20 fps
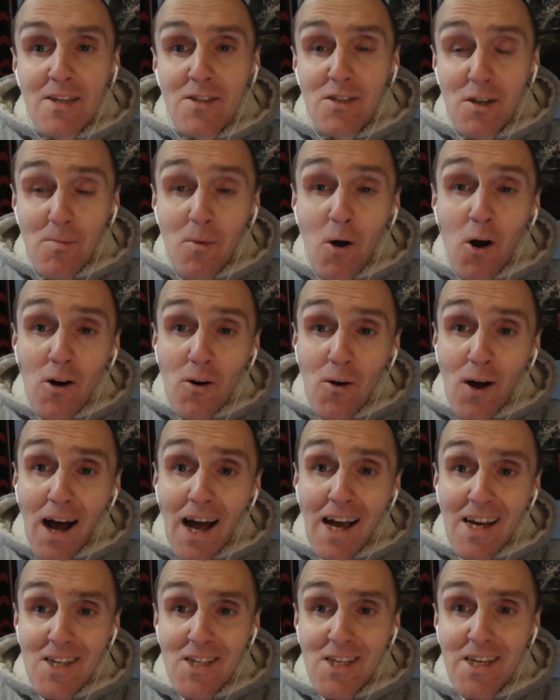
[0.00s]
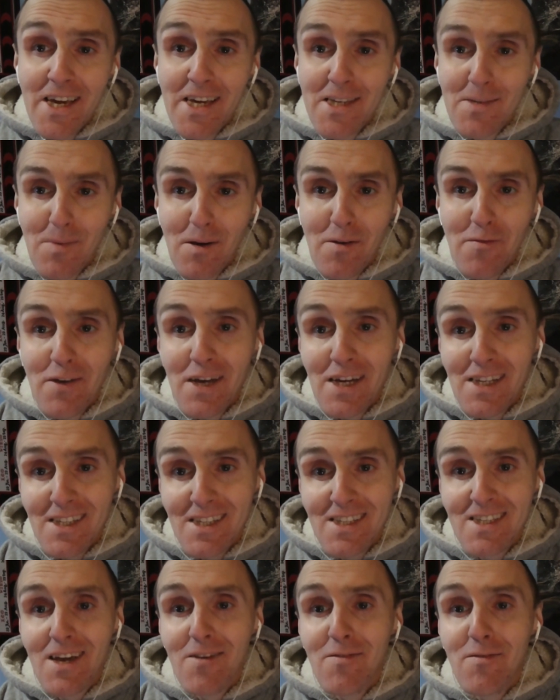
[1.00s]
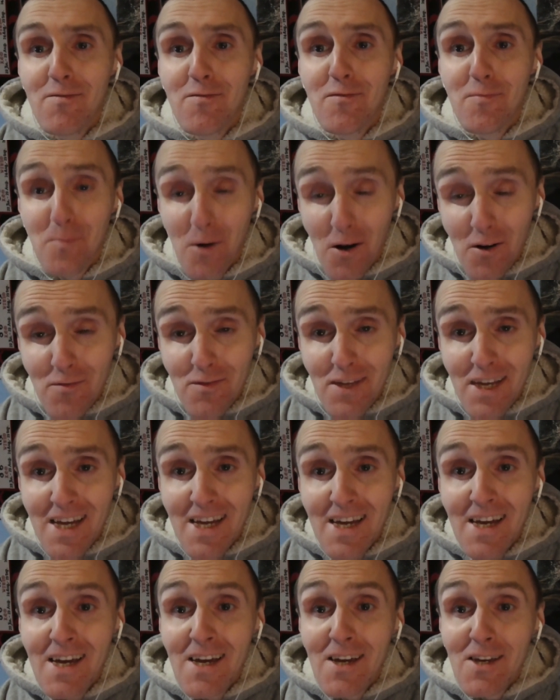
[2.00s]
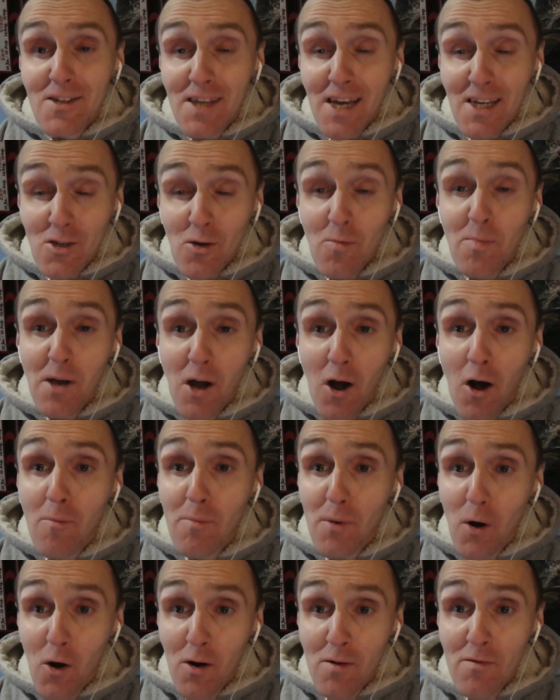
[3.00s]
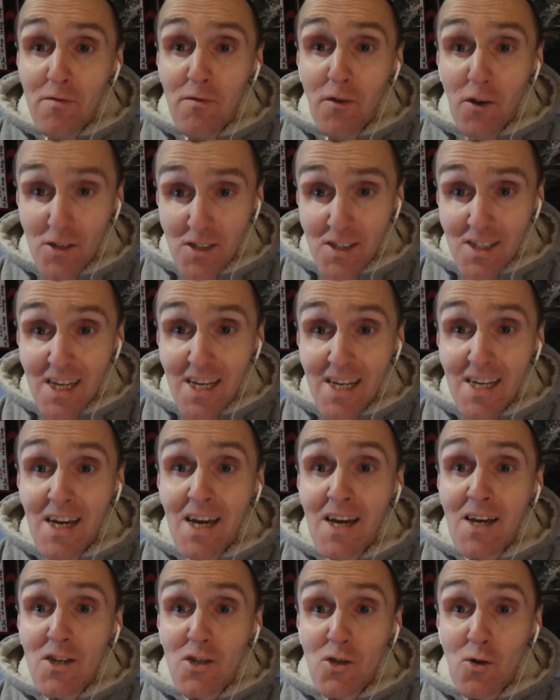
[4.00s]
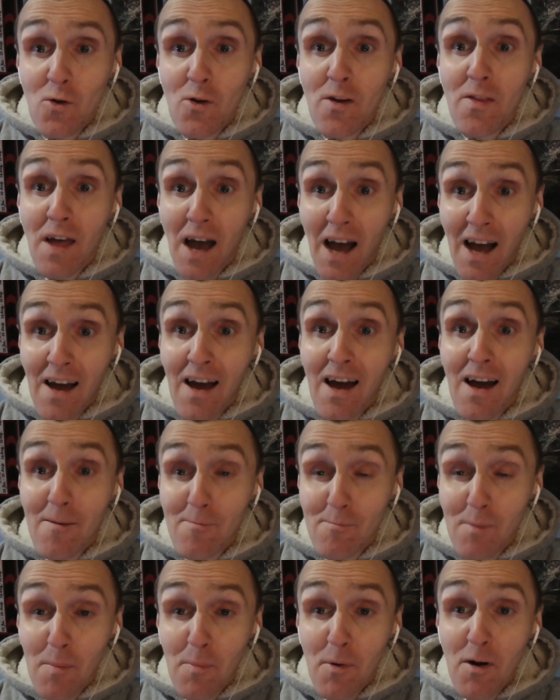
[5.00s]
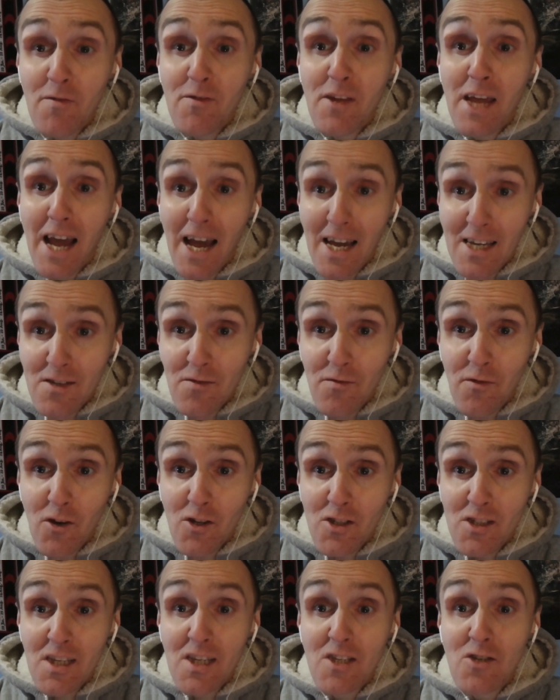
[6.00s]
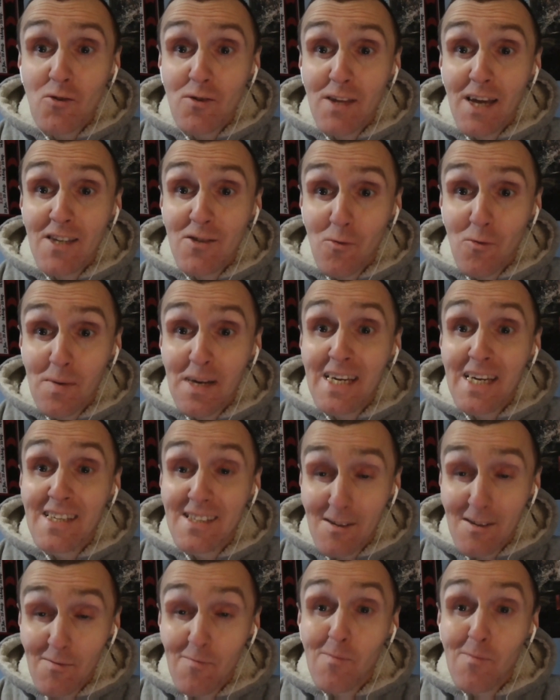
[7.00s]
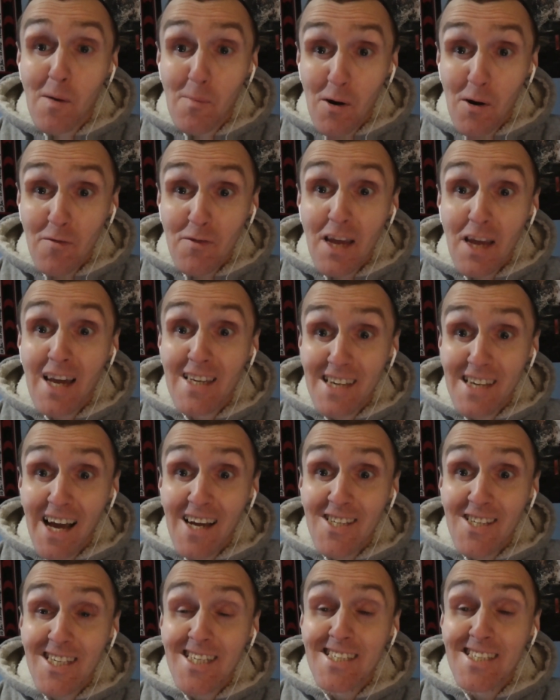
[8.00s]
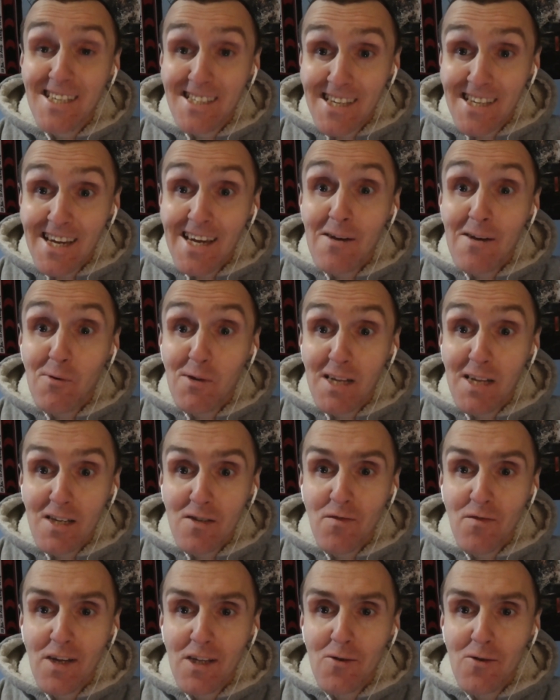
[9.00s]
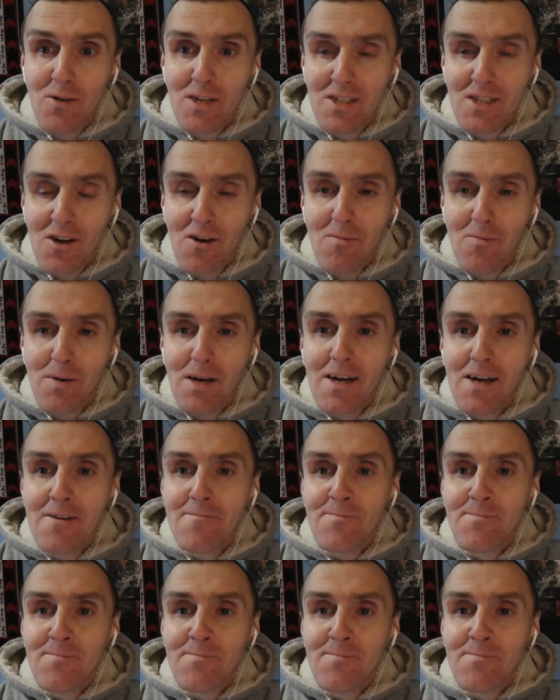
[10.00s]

Tomorrow actually is my 37th birthday. This will be up on Thursday, so that my birthday is Thursday, so this will be, my birthday is actually today when this video is up.